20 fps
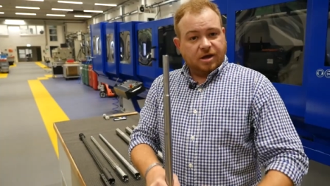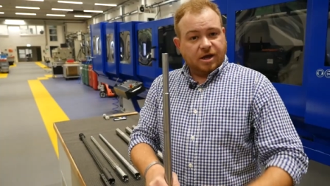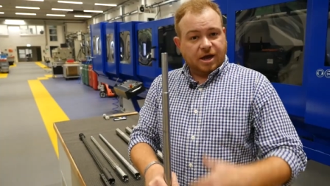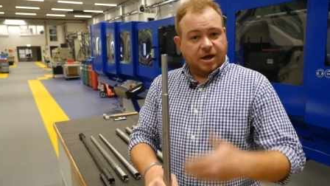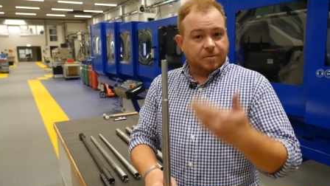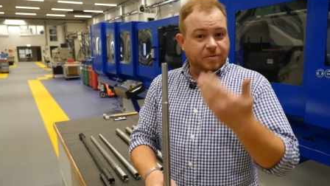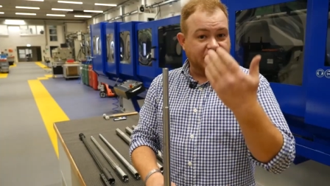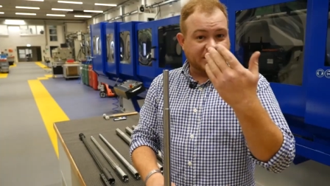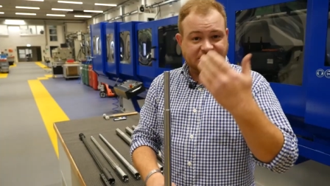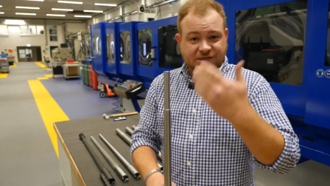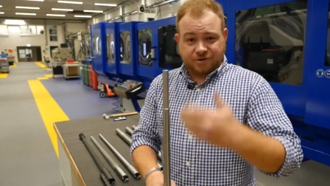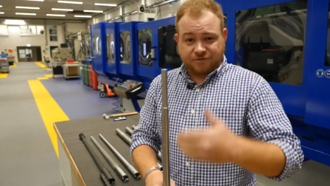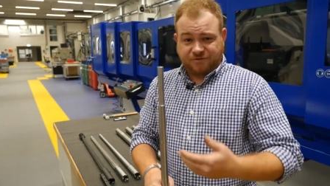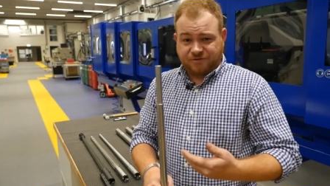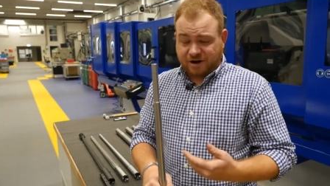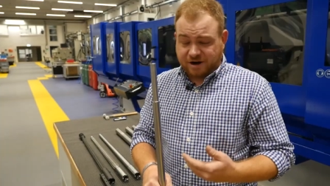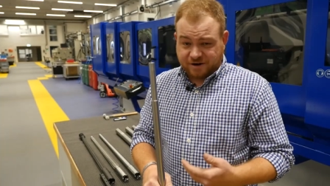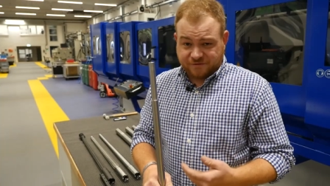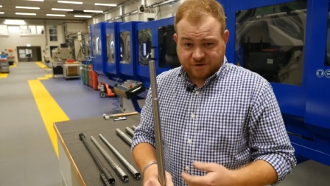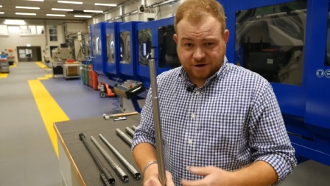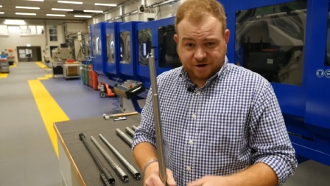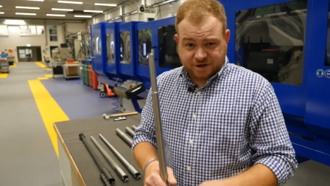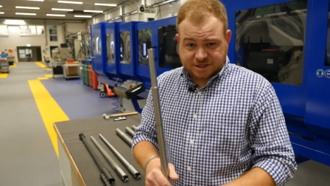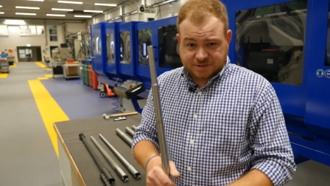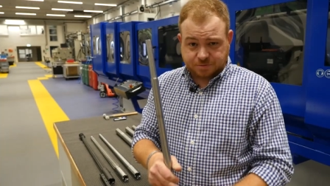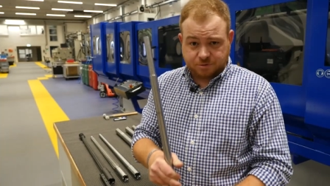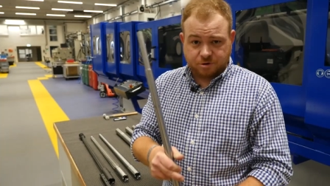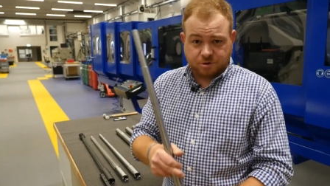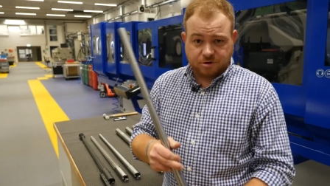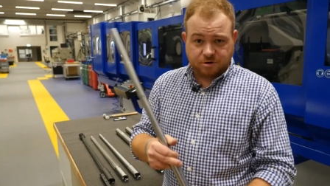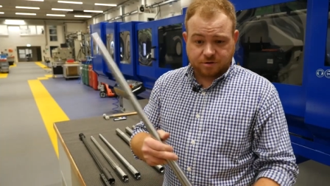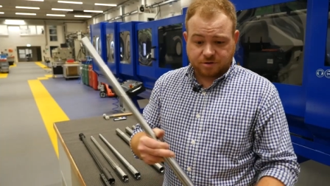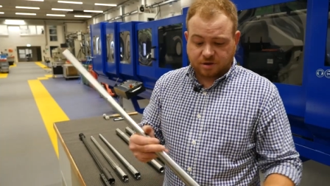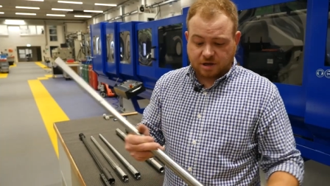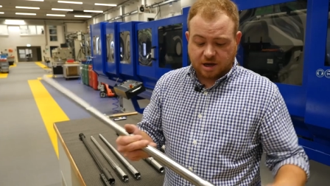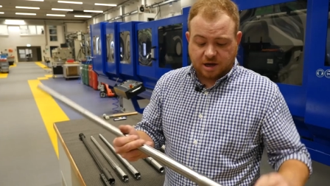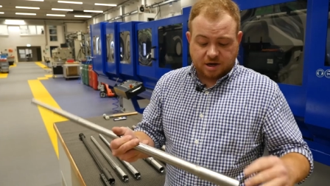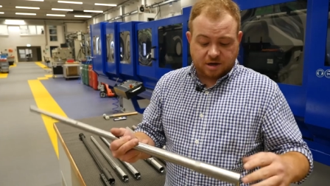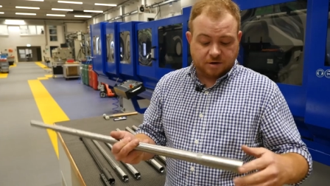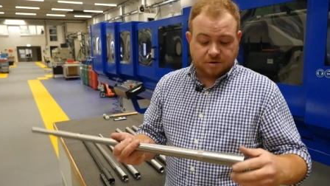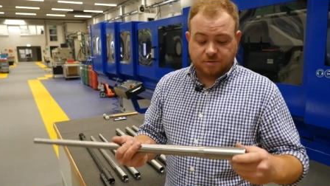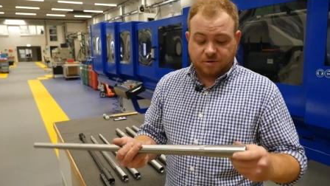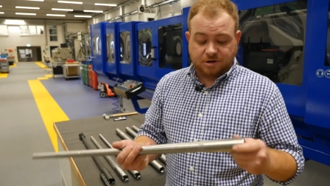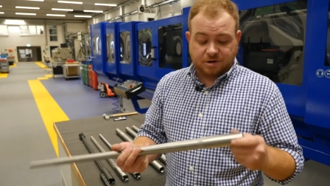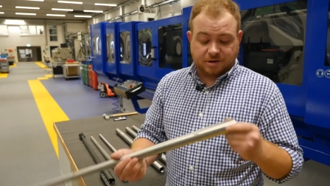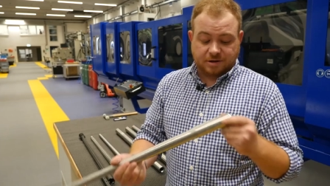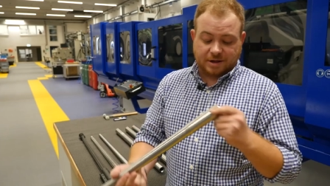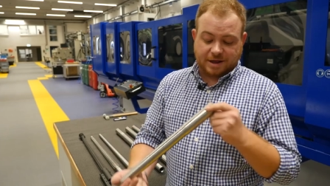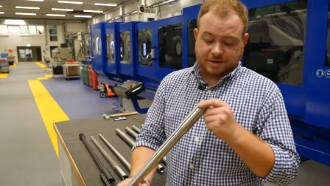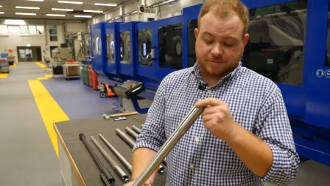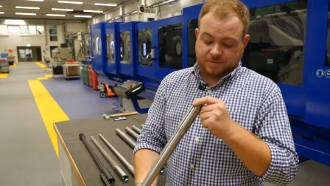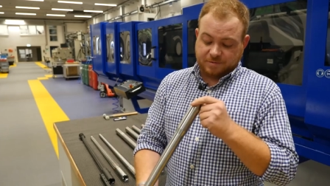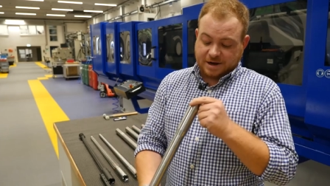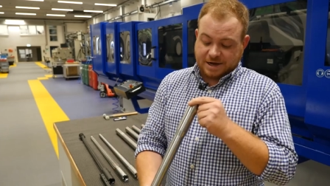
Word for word: and makes it very, very smooth and like